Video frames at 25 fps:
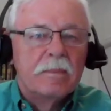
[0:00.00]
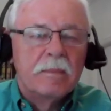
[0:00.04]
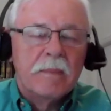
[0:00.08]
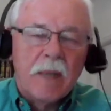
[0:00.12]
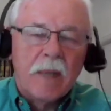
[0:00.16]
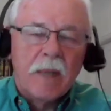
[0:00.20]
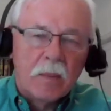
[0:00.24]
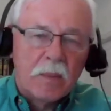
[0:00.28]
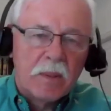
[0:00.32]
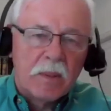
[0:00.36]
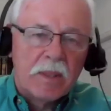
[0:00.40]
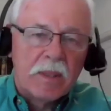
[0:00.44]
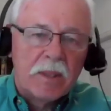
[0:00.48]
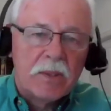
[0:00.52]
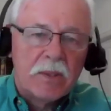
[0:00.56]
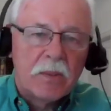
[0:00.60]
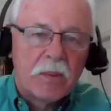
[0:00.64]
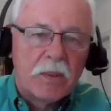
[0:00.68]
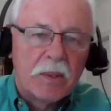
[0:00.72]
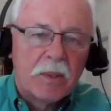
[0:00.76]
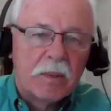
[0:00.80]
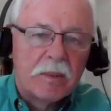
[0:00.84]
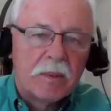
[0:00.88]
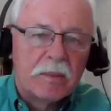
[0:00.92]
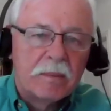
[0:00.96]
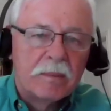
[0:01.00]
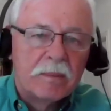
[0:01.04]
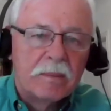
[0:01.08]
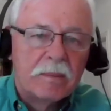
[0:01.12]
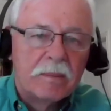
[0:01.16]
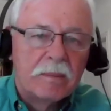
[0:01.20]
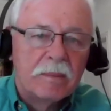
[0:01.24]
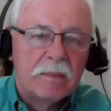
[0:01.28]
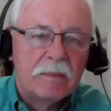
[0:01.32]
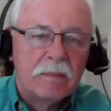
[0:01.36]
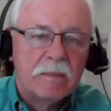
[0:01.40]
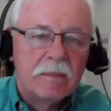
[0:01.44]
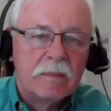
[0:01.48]
not with Israel,
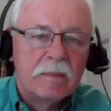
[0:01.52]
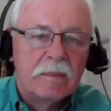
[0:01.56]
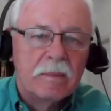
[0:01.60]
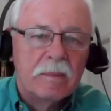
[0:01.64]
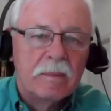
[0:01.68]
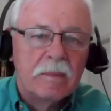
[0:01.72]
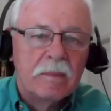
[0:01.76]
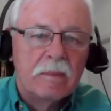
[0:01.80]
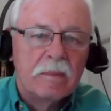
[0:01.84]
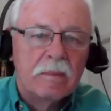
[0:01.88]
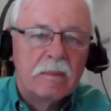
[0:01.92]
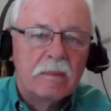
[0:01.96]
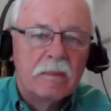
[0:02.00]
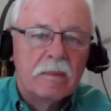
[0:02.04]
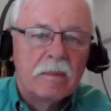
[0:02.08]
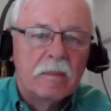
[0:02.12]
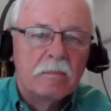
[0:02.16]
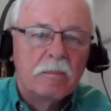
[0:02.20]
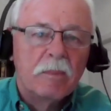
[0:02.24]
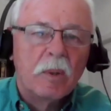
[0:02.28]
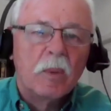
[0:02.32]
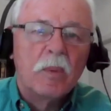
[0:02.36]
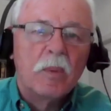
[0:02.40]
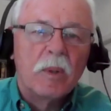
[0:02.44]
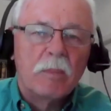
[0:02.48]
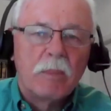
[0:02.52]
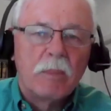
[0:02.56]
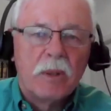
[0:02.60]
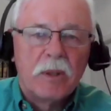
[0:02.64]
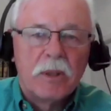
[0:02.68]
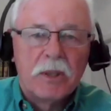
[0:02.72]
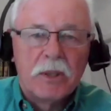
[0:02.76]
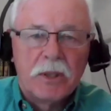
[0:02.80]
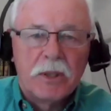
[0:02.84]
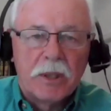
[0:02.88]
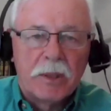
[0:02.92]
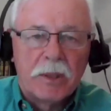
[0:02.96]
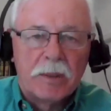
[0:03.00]
but with
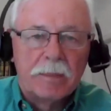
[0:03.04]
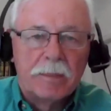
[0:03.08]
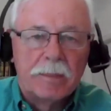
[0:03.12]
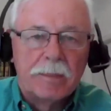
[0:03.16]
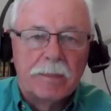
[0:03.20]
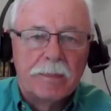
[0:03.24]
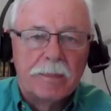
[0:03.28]
Persia.